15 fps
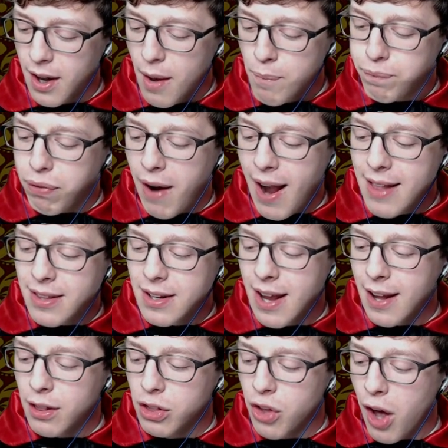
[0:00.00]
Brandon had
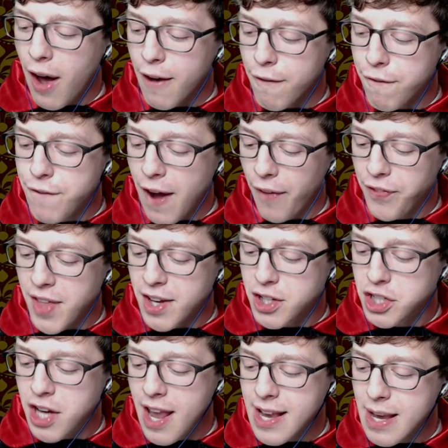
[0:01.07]
long felt that
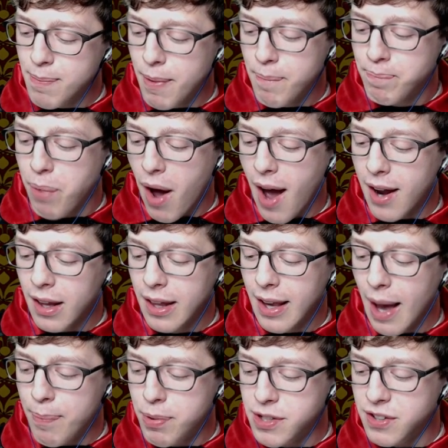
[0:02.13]
Jake had been bottling
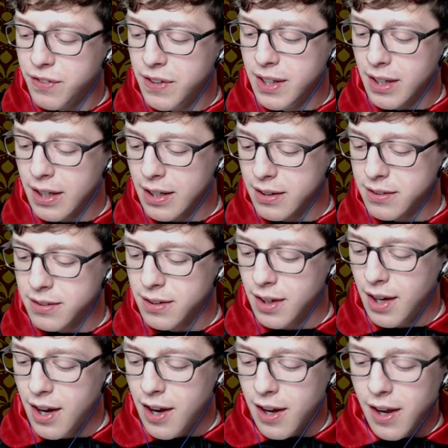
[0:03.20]
up his feelings.
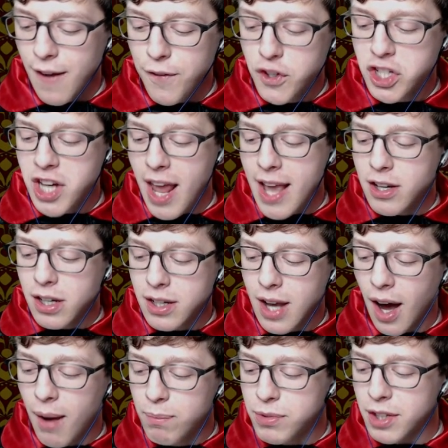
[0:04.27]
If Jake could
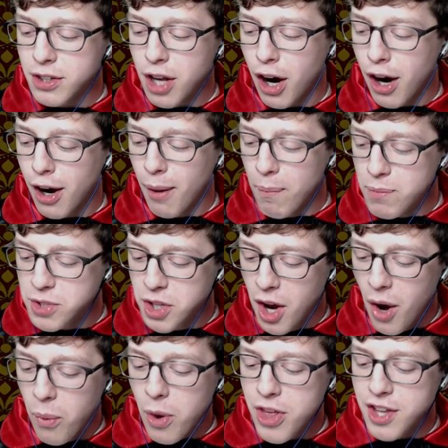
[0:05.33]
come to terms
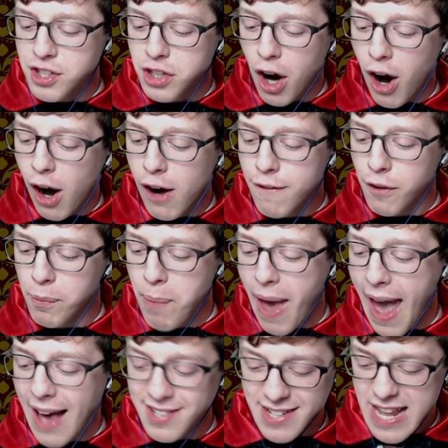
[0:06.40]
with his carnival
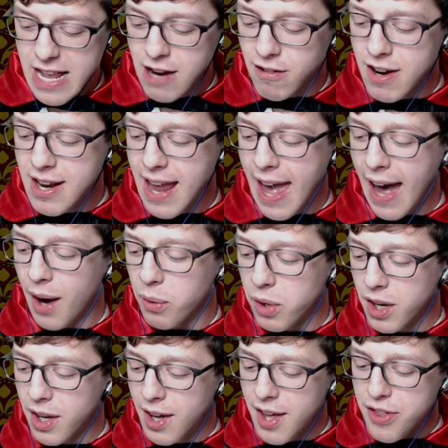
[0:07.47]
past here and now,
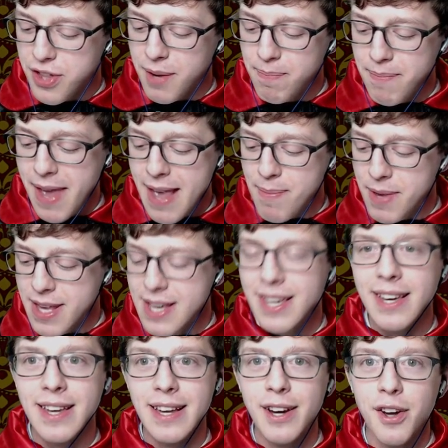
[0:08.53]
then maybe he can
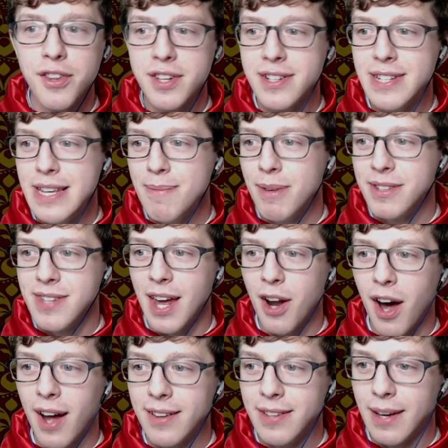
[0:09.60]
kill the demons that
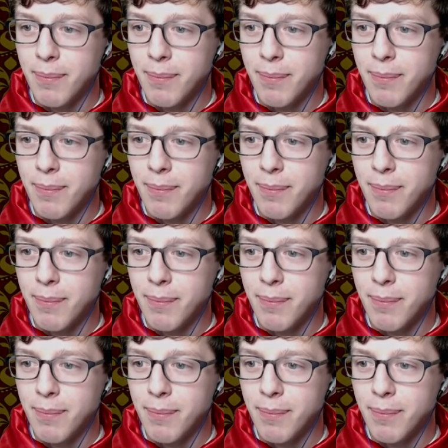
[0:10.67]
haunt him.